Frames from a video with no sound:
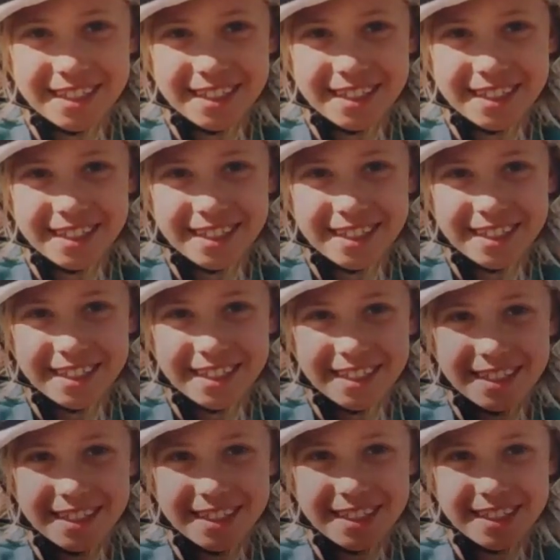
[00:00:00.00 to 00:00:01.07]

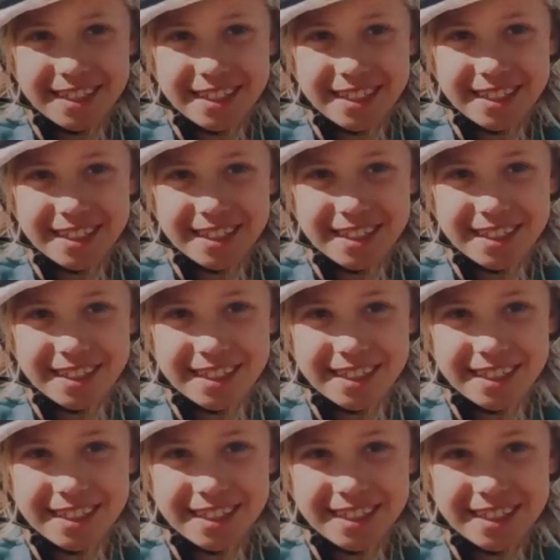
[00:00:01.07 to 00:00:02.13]

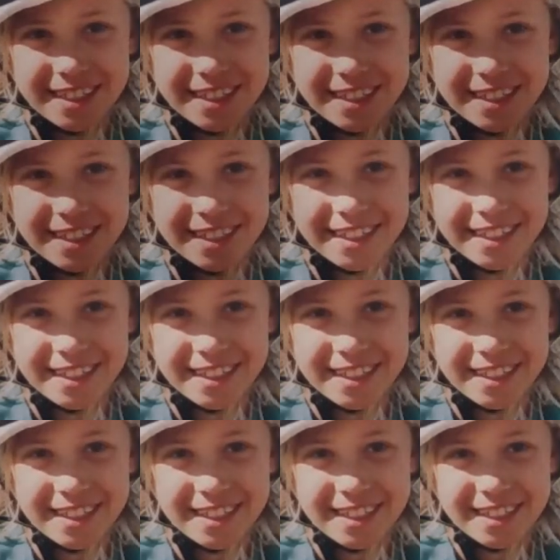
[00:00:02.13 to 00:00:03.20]

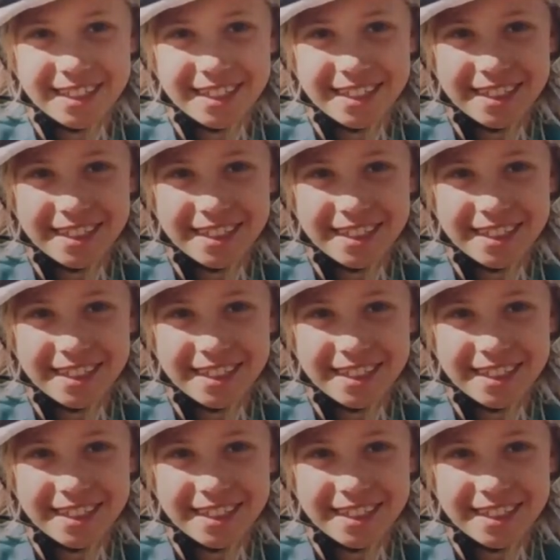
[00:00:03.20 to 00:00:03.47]
[no speech]